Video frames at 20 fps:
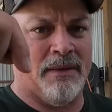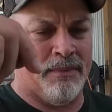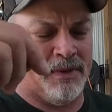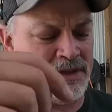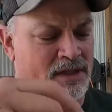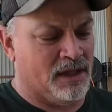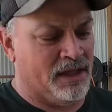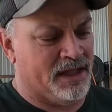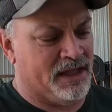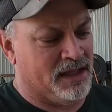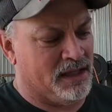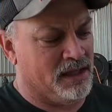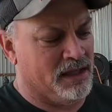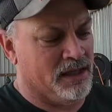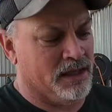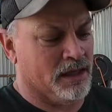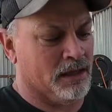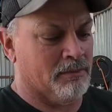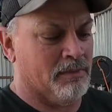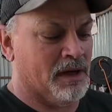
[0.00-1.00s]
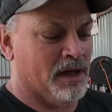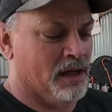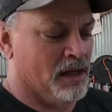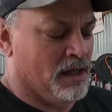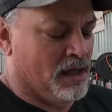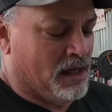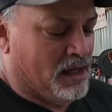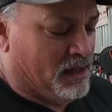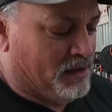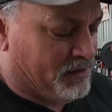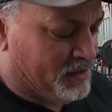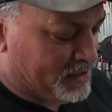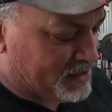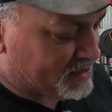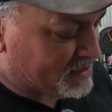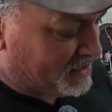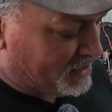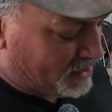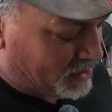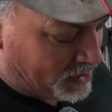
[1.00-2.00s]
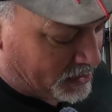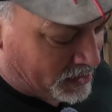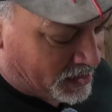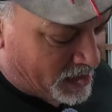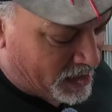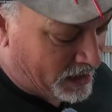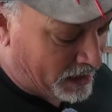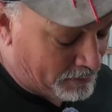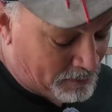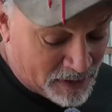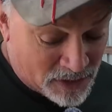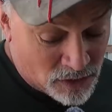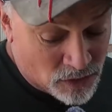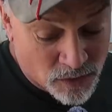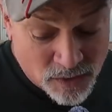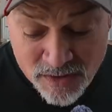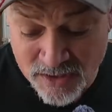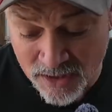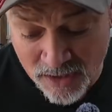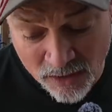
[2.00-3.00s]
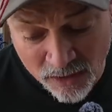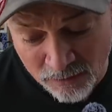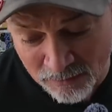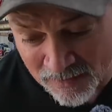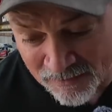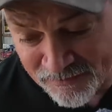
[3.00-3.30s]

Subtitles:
put the link in here, but this thing, I've been using it on my